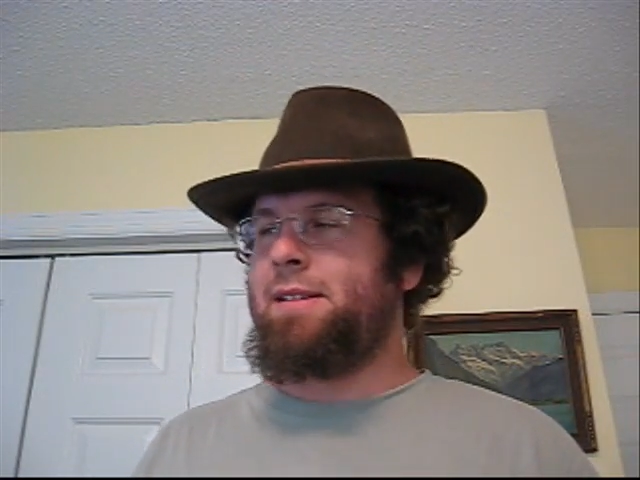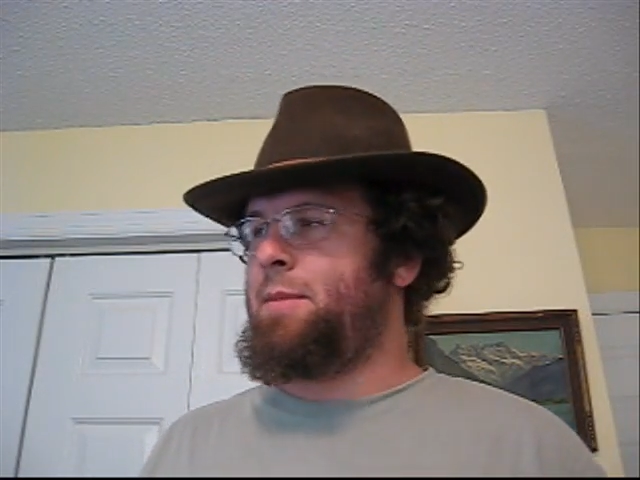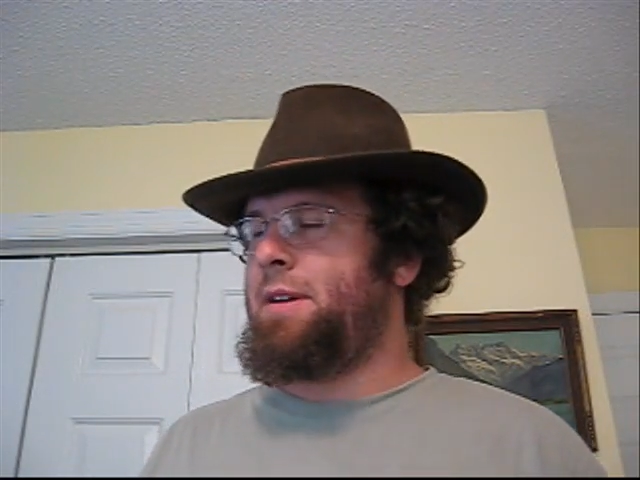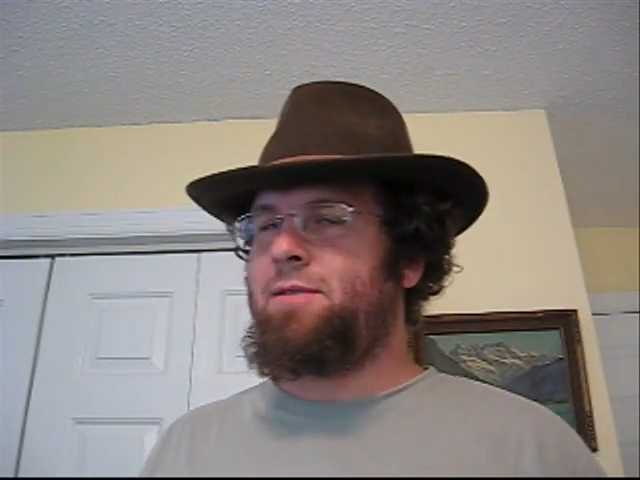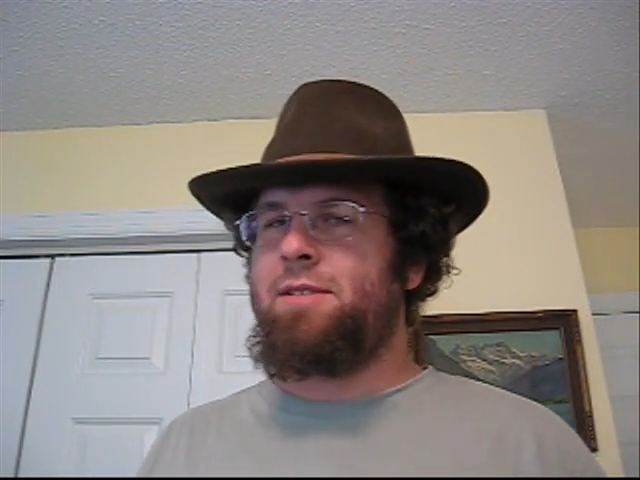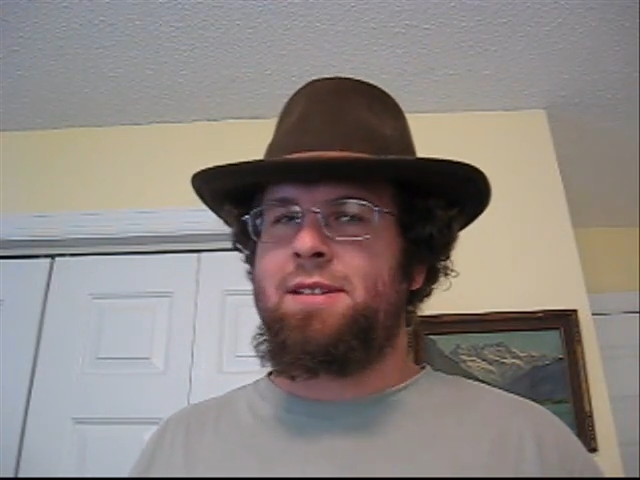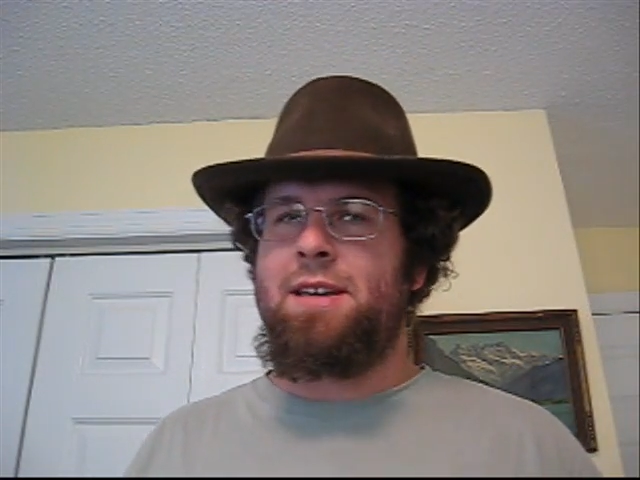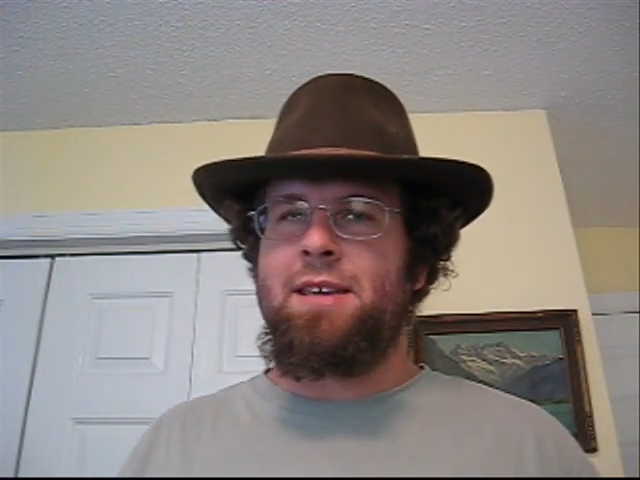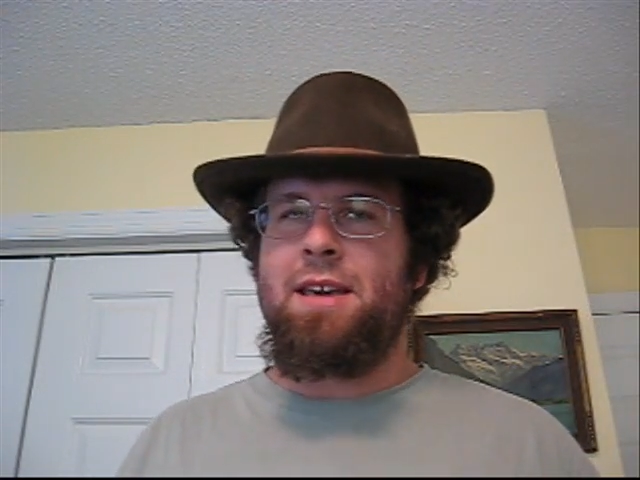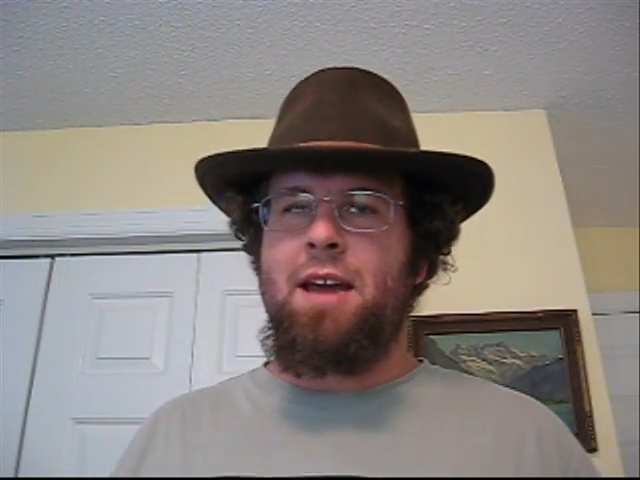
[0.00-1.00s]
some
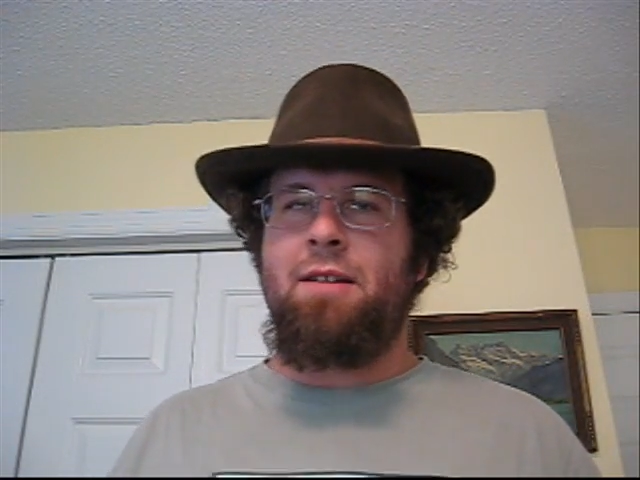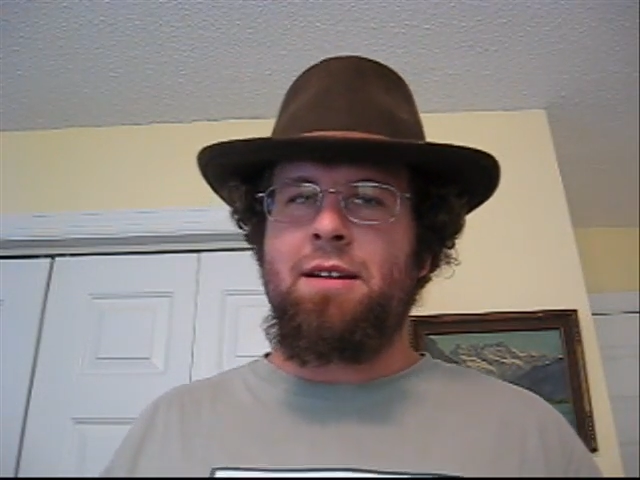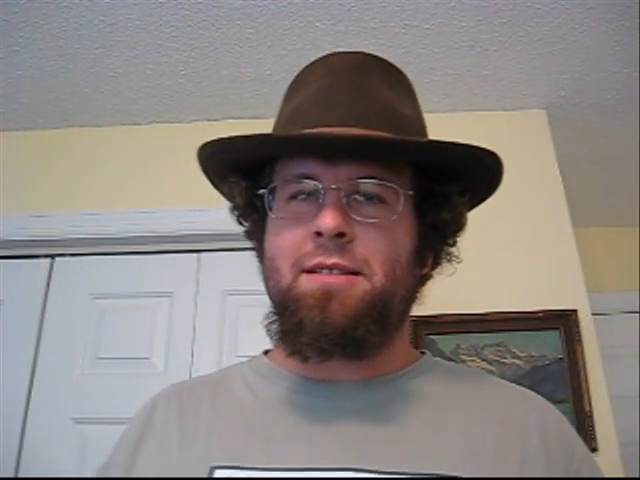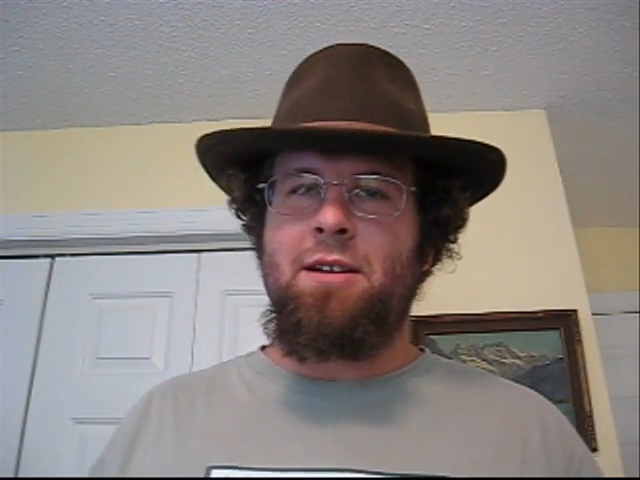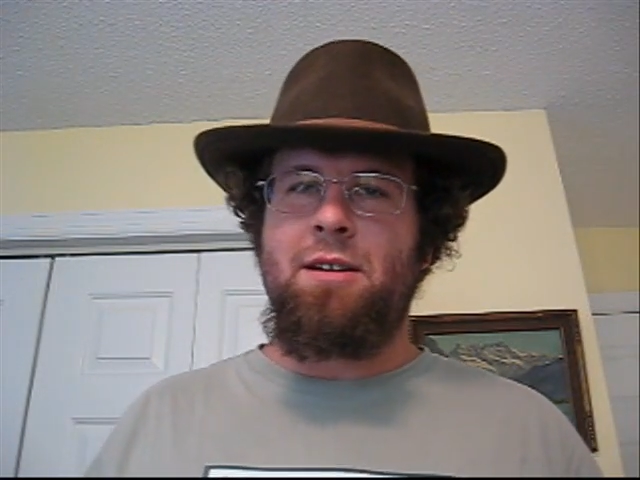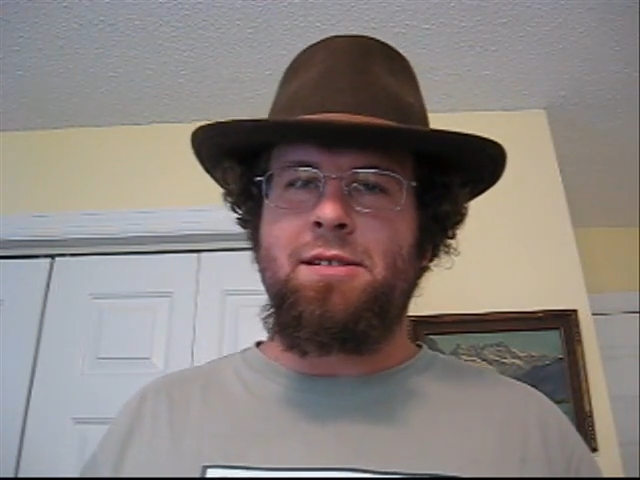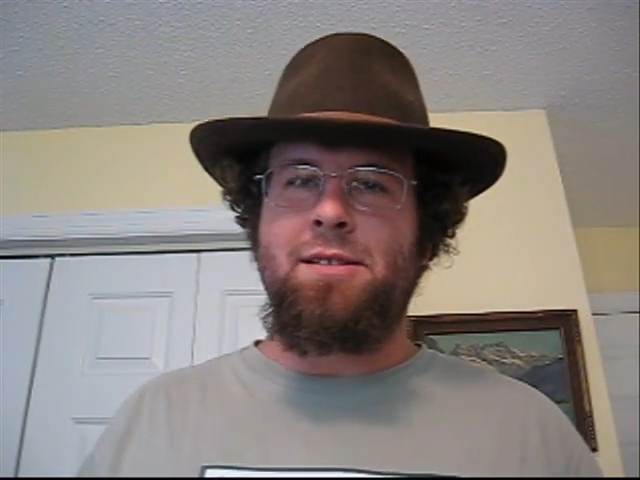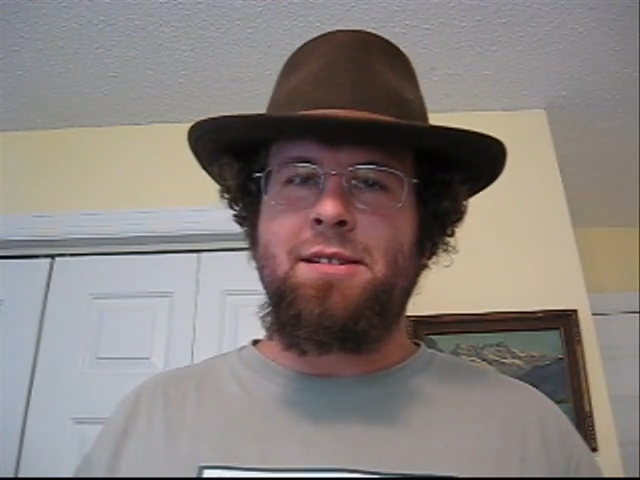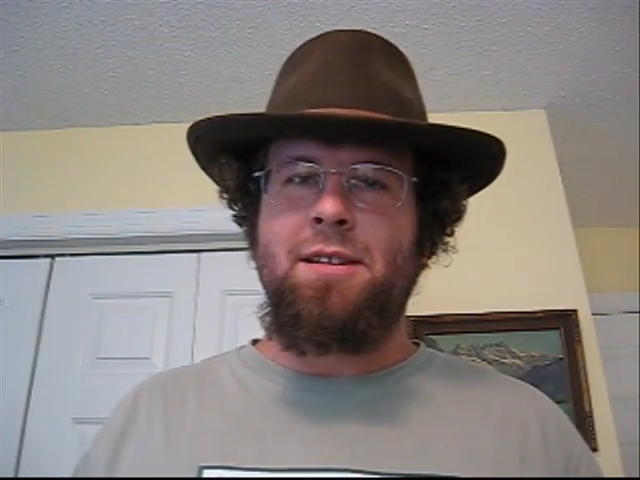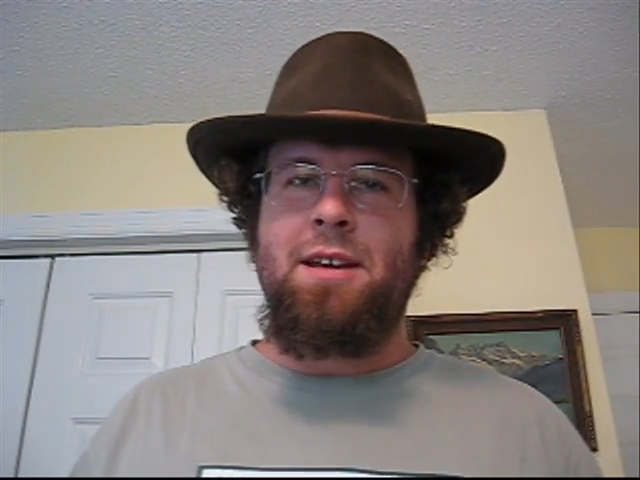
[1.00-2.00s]
interesting
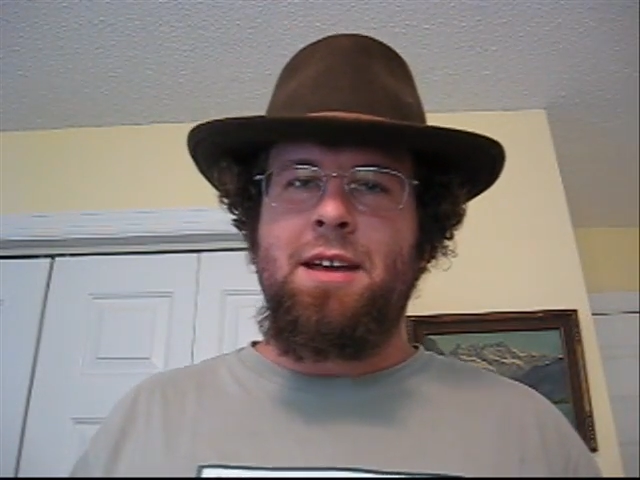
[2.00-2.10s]
characters.